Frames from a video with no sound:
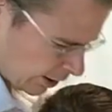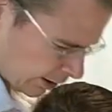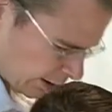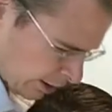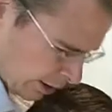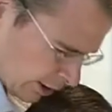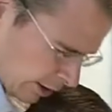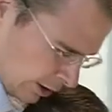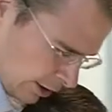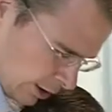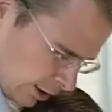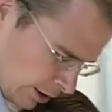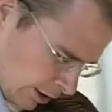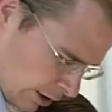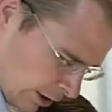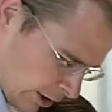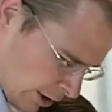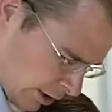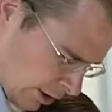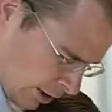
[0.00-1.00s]
getting
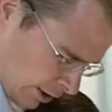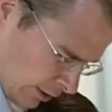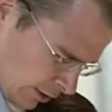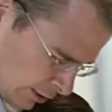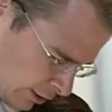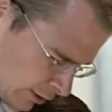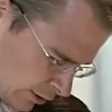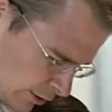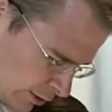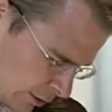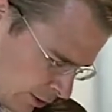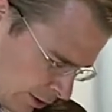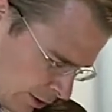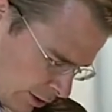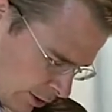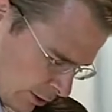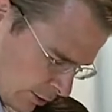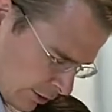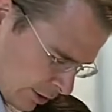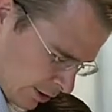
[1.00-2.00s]
here, and then
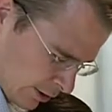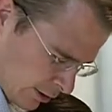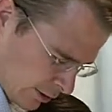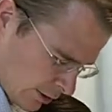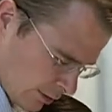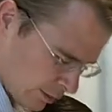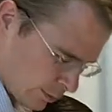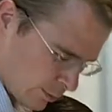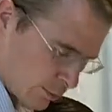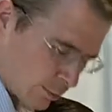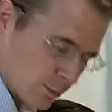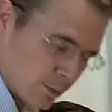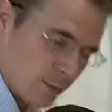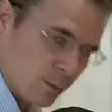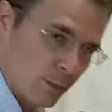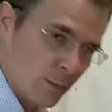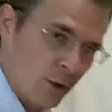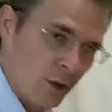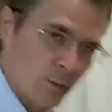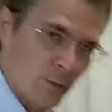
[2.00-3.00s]
doing a quick
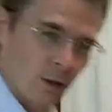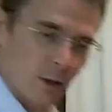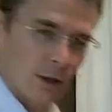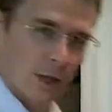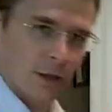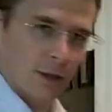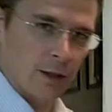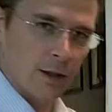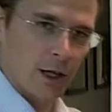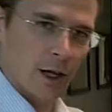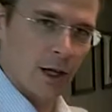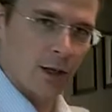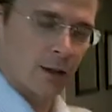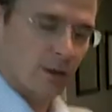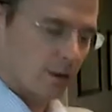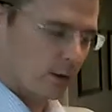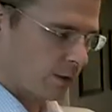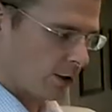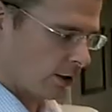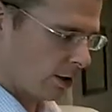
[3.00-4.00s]
movement like that.